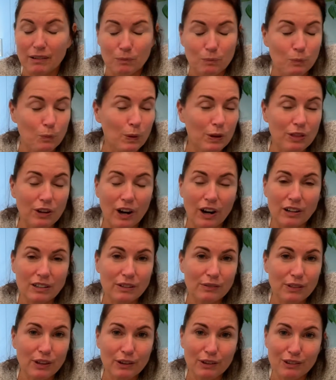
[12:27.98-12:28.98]
With all
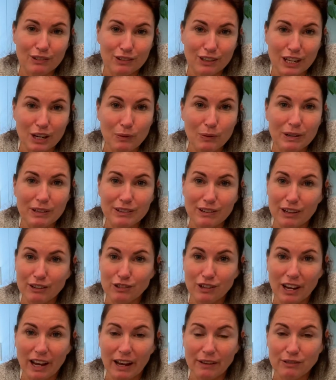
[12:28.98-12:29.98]
of those liquids that
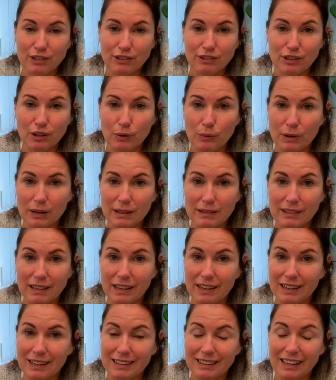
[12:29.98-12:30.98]
you have to deal with,
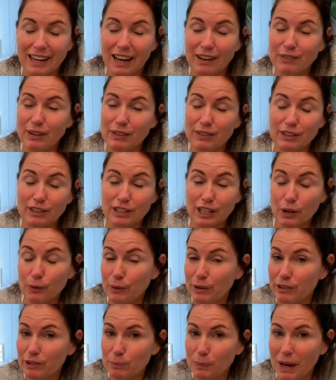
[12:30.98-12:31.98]
and having the
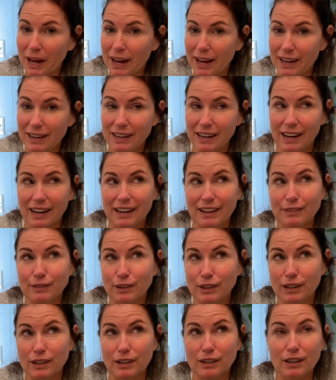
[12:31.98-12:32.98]
liquids bag and
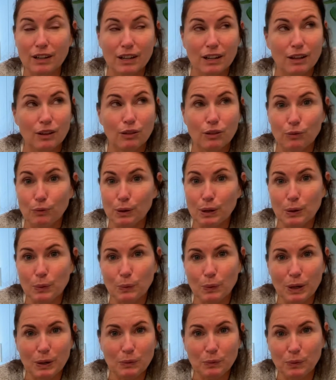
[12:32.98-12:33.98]
the
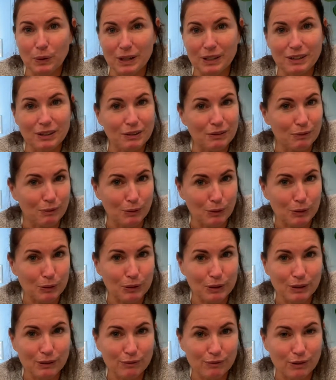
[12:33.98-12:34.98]
3-1-1
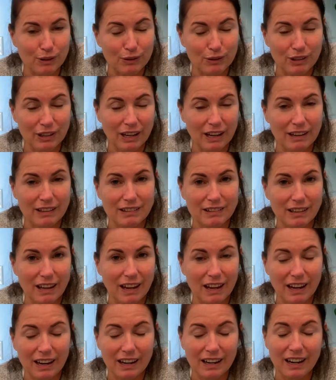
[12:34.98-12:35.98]
rule for
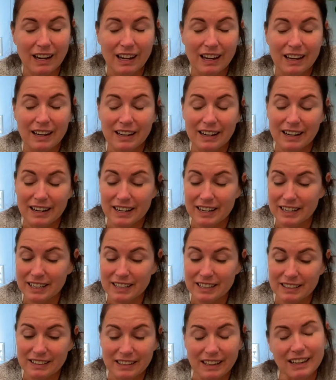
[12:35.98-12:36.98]
TSA,
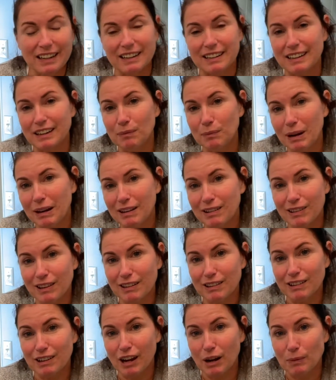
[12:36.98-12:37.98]
yeah, it makes
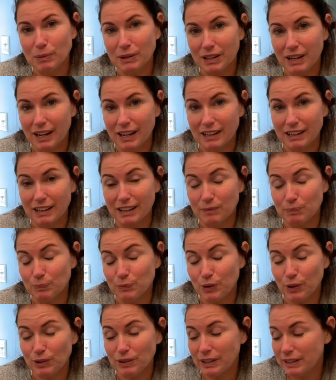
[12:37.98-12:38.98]
things complicated.
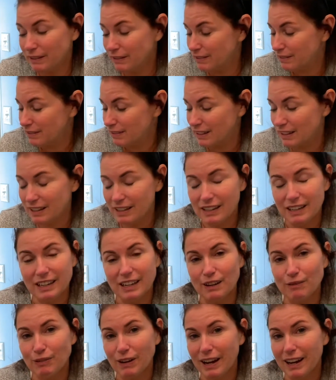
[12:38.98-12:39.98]
So let's see
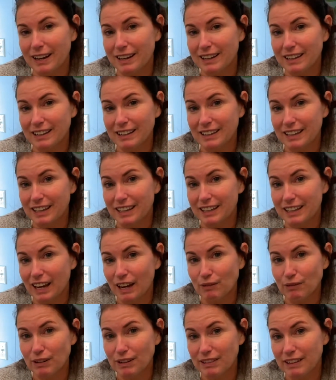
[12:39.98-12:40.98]
if I can get
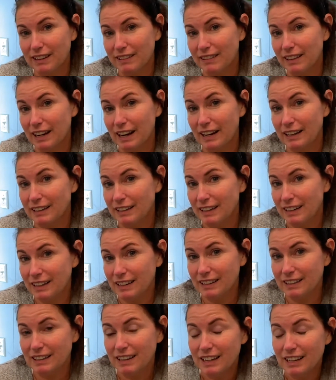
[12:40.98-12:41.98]
everything that I need